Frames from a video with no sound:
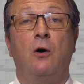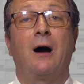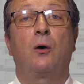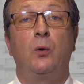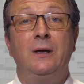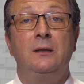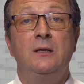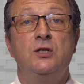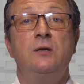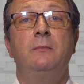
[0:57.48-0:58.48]

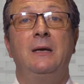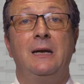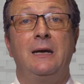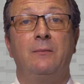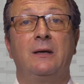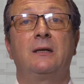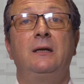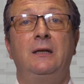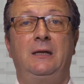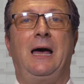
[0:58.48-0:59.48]
VISPULHALF is an
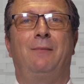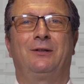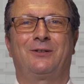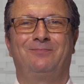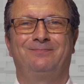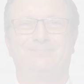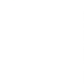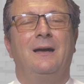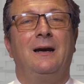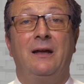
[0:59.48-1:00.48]
advantageous
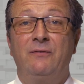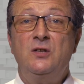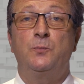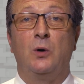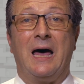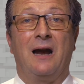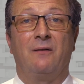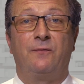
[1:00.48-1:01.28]
alternative to conventional